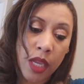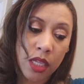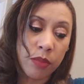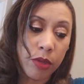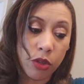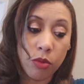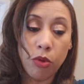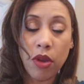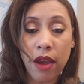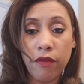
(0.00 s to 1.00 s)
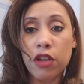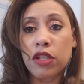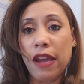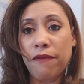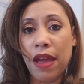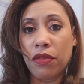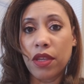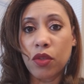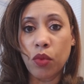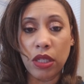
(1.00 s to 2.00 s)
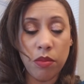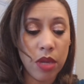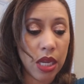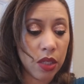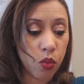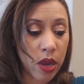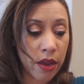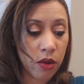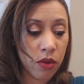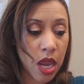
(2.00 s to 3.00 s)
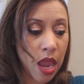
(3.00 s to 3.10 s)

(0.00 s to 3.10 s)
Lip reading: is buildable coverage, I found this one to be as well.